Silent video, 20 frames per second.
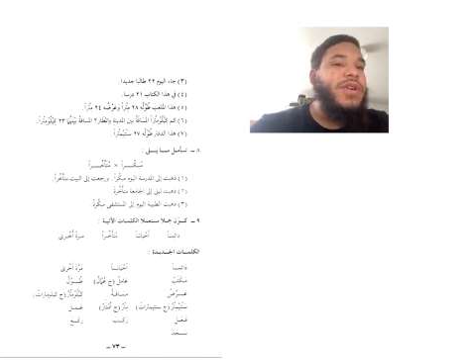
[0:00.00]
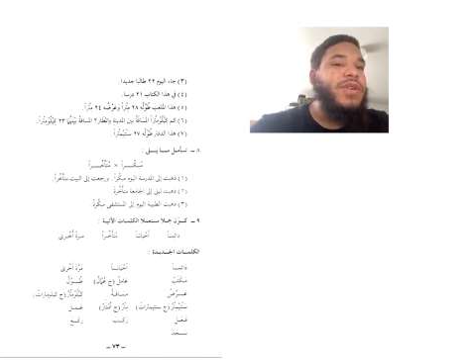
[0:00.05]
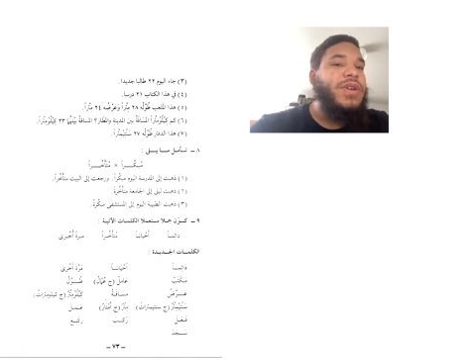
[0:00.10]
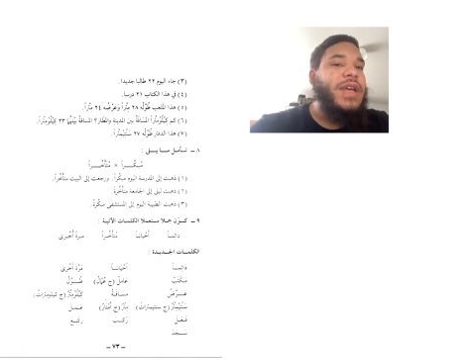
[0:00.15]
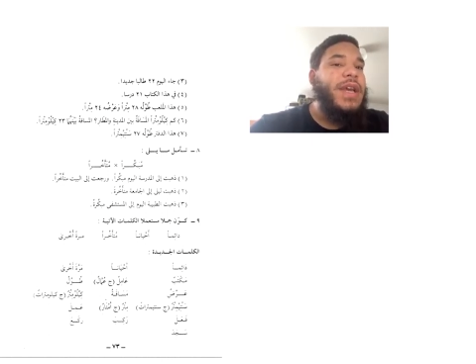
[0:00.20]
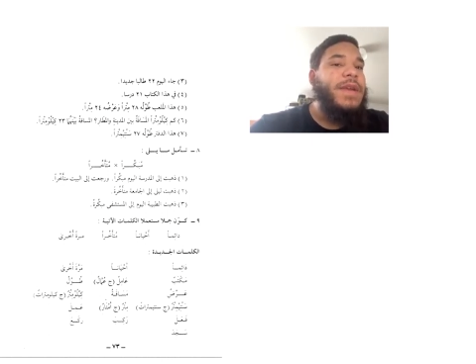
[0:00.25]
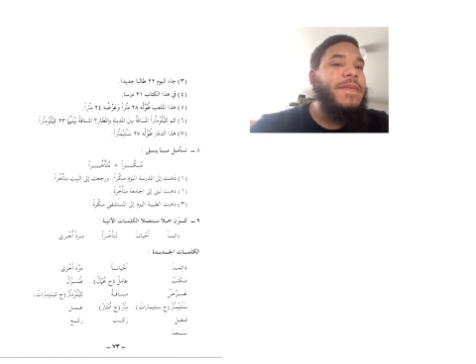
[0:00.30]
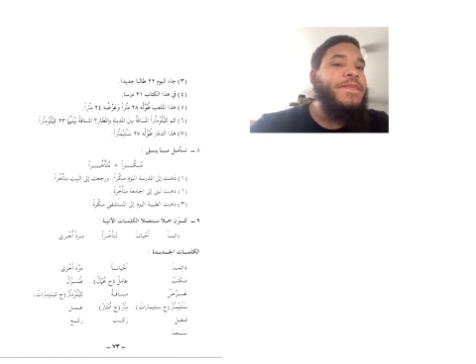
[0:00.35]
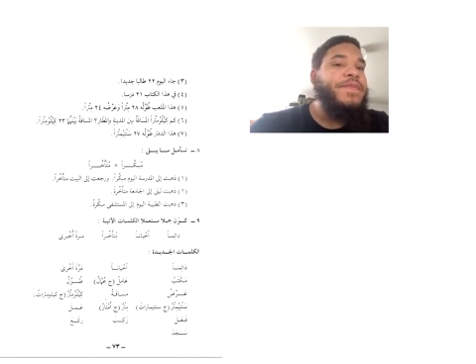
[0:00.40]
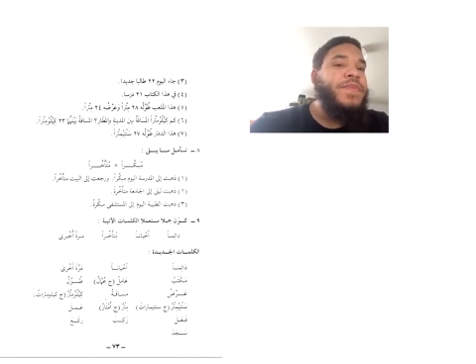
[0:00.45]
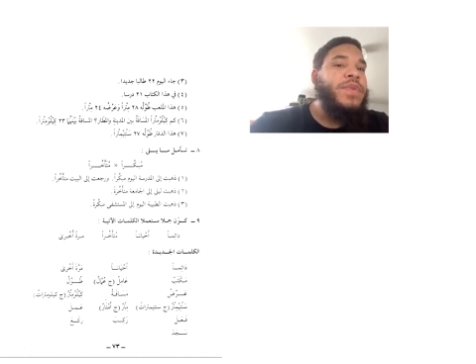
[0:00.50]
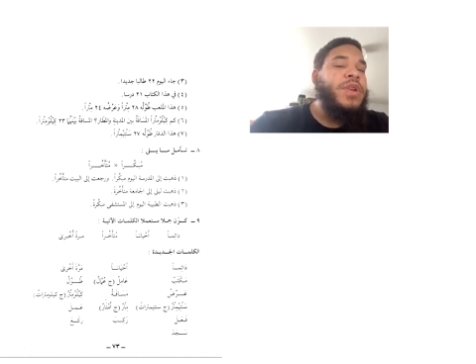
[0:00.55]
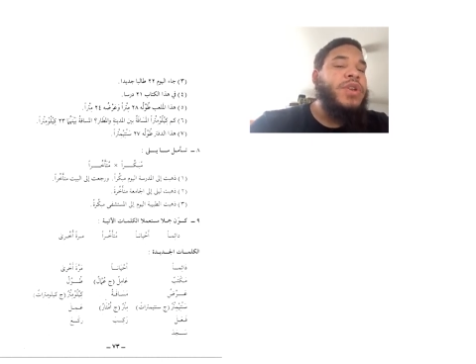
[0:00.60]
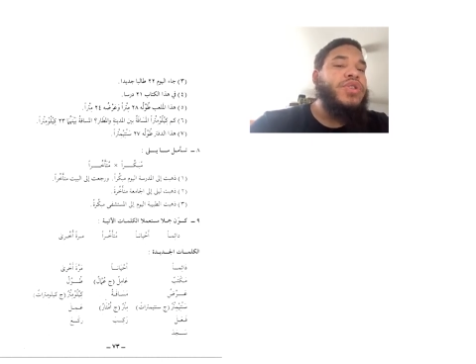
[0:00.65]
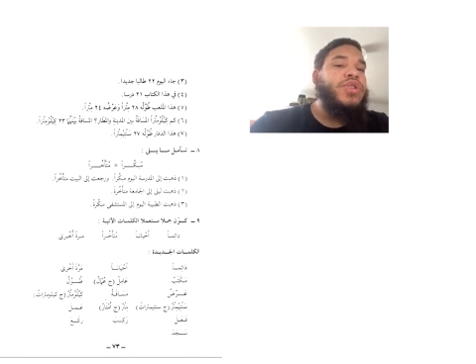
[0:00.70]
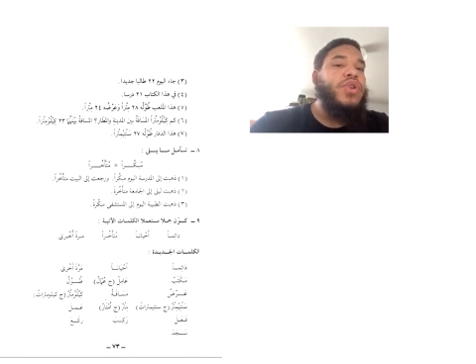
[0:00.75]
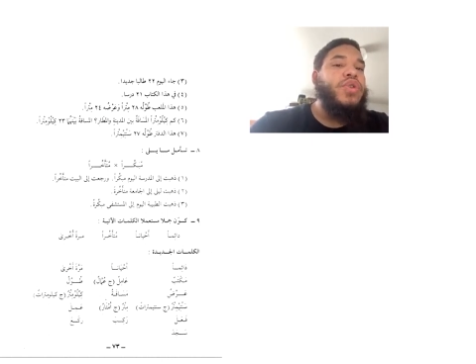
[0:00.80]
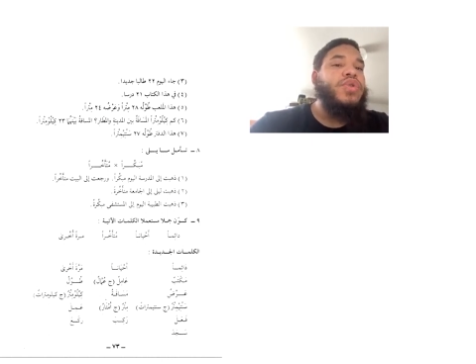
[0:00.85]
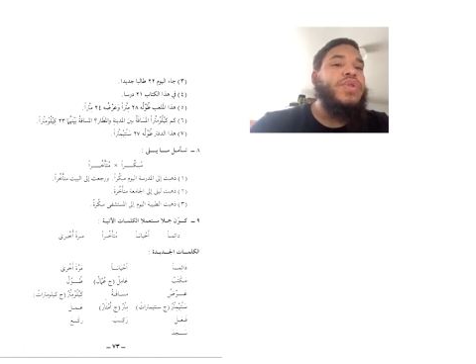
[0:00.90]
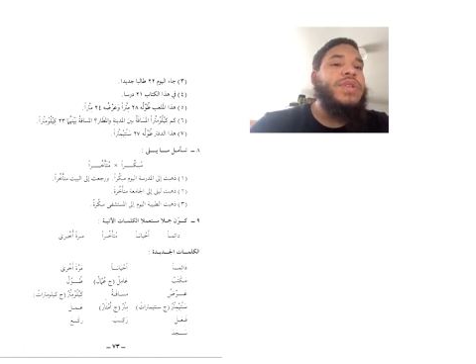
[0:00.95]
Okay,
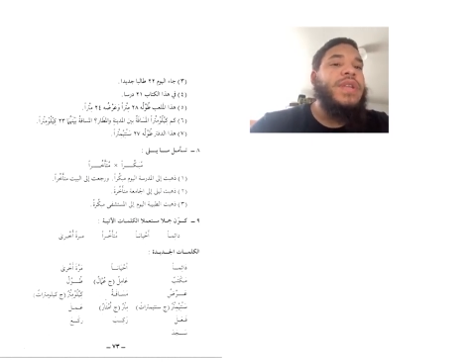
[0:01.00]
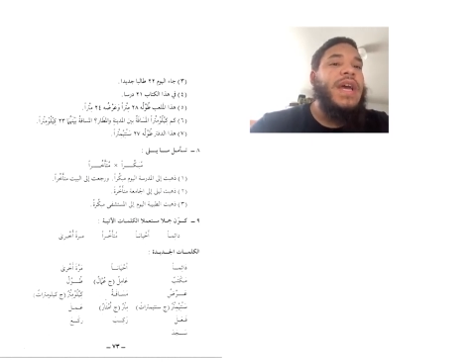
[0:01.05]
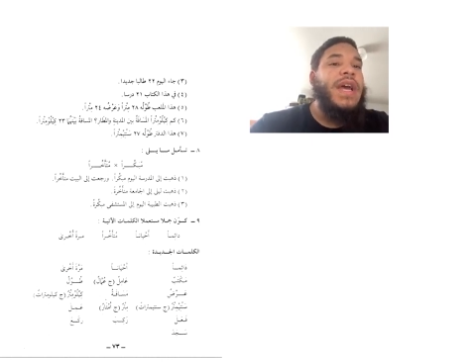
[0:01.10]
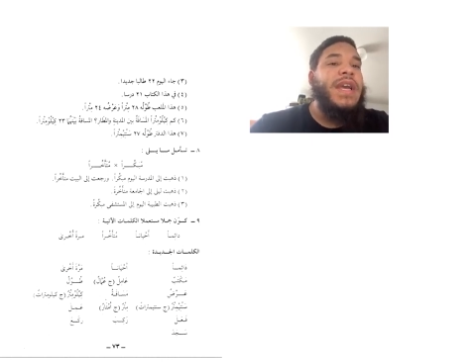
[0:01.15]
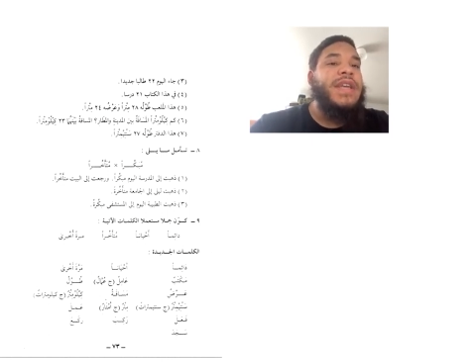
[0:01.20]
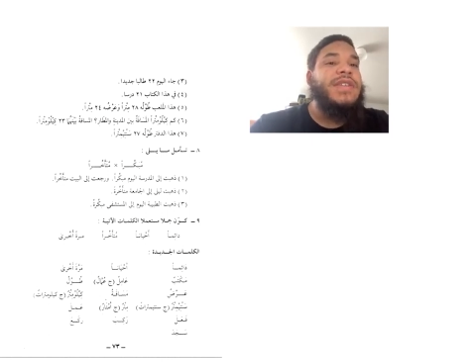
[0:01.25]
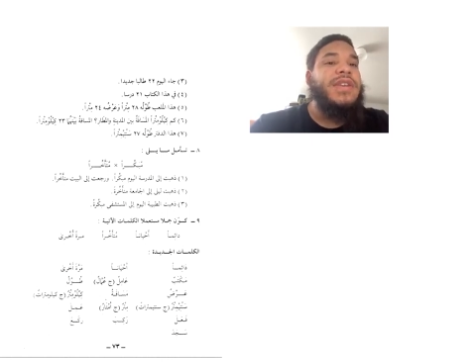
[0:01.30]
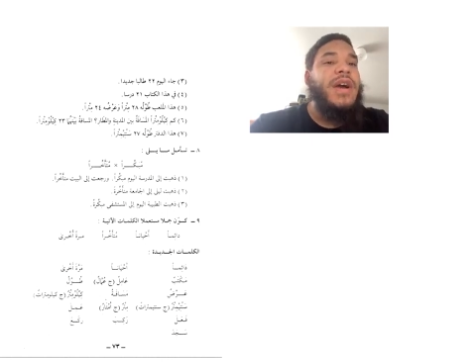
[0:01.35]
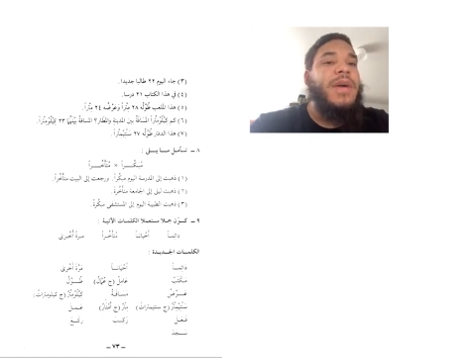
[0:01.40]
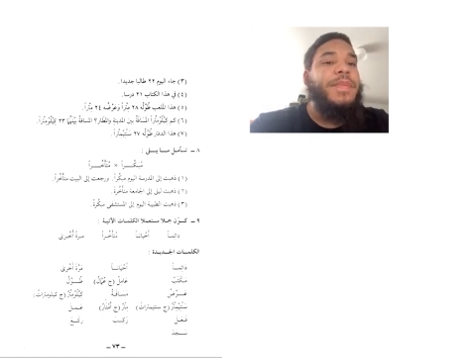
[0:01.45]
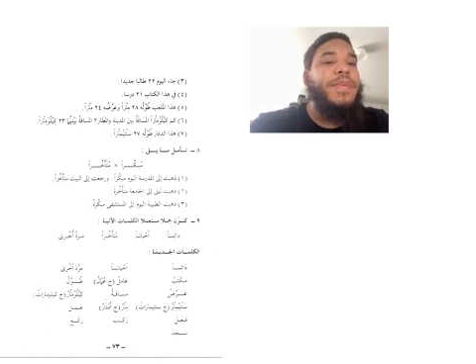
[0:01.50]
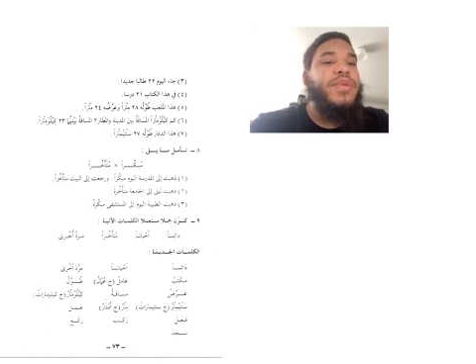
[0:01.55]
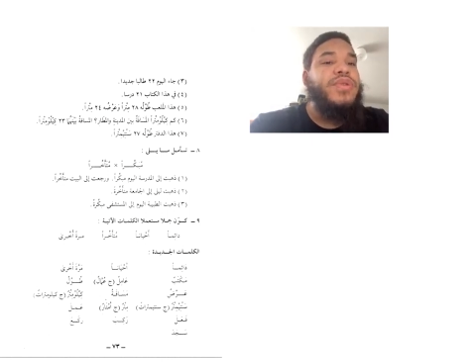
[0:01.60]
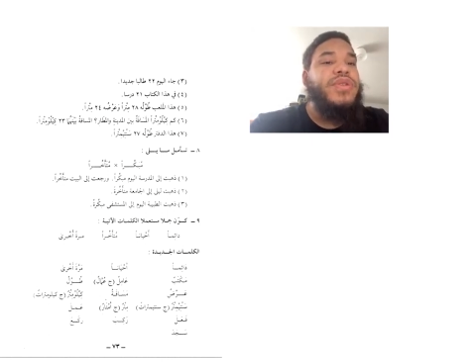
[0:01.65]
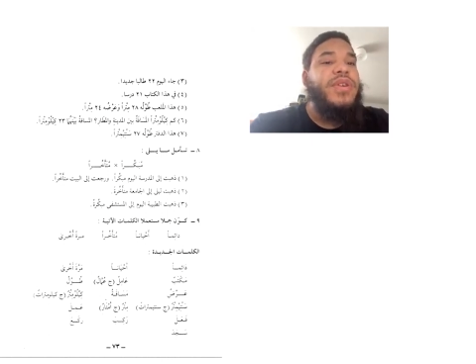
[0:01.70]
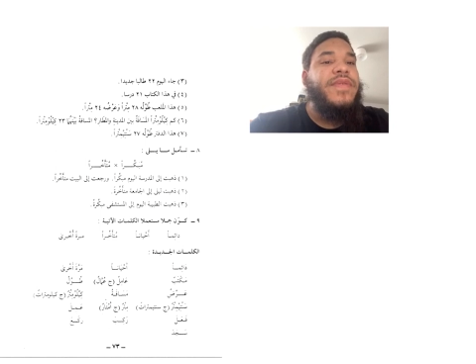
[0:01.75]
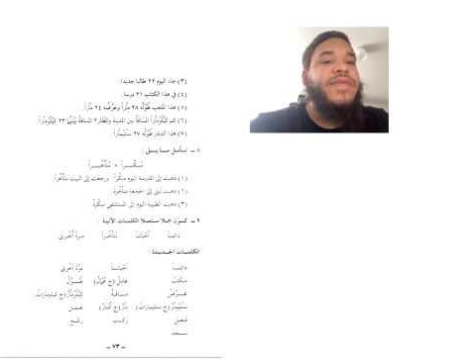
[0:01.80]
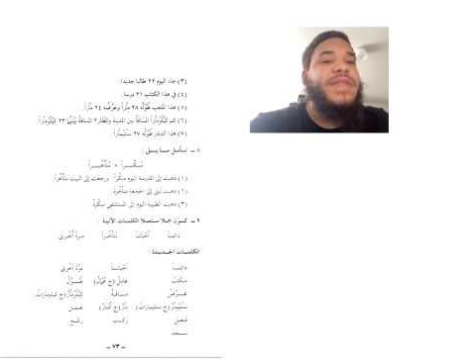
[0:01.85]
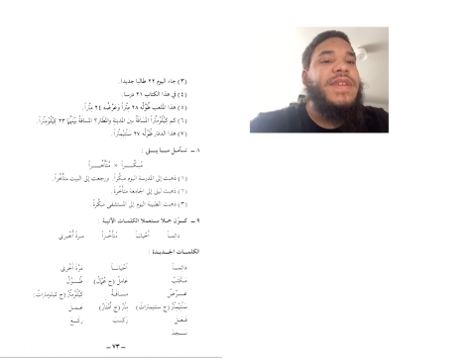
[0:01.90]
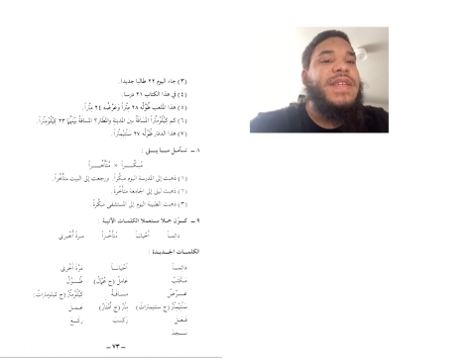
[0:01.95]
so examples of